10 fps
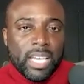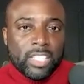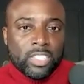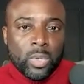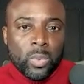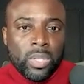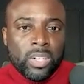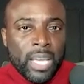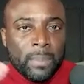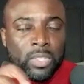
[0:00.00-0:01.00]
And so when
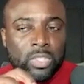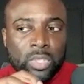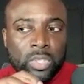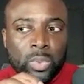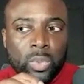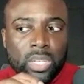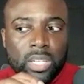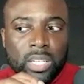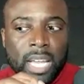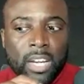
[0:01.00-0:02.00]
you're able to
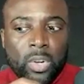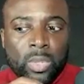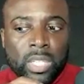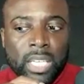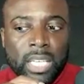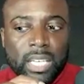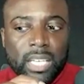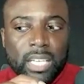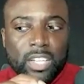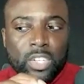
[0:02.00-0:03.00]
not only
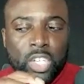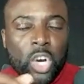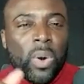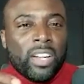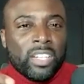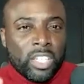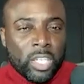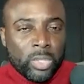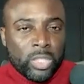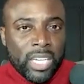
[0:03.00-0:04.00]
know how to
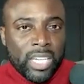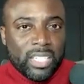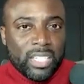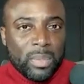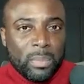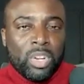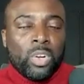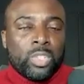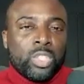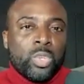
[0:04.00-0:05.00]
negotiate, but
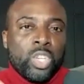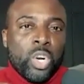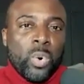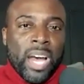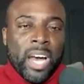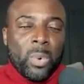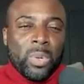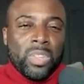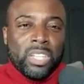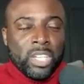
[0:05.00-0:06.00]
also know
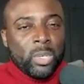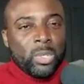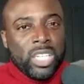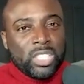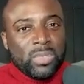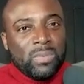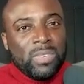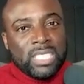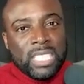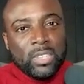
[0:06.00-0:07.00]
how the negotiation
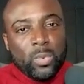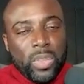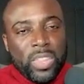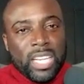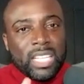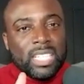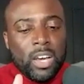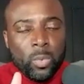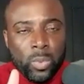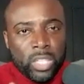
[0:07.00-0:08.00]
fits in within an,
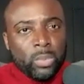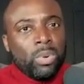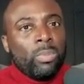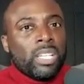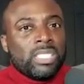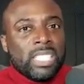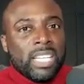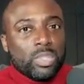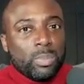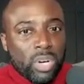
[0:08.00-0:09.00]
a really robust
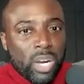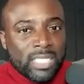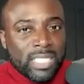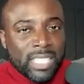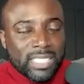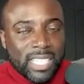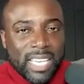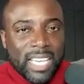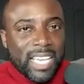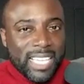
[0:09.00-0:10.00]
sales process,
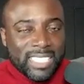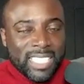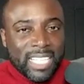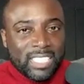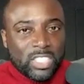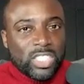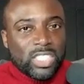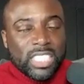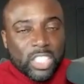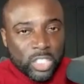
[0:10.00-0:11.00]
it's that
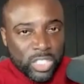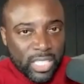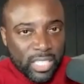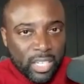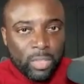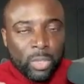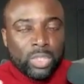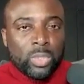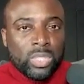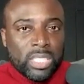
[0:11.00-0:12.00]
synergy of those
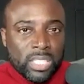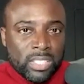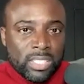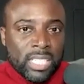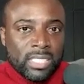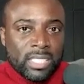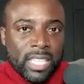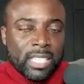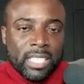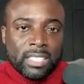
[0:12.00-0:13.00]
two skill sets
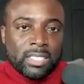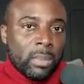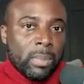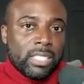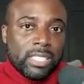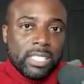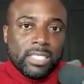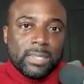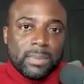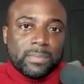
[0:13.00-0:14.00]
that leads to the best
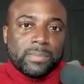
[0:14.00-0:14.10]
deals.